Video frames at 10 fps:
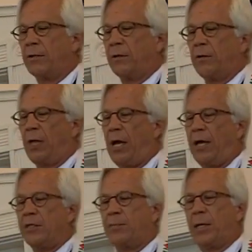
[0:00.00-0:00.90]
their
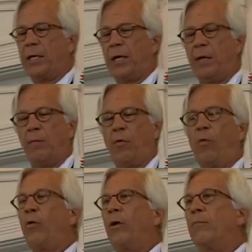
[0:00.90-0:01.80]
lives became
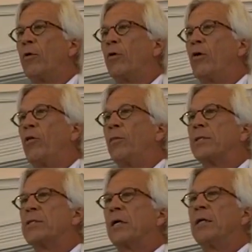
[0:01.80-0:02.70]
more and more
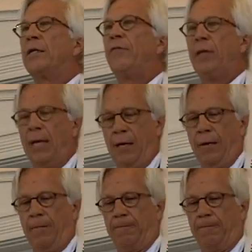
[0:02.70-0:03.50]
hopeless, a living hell.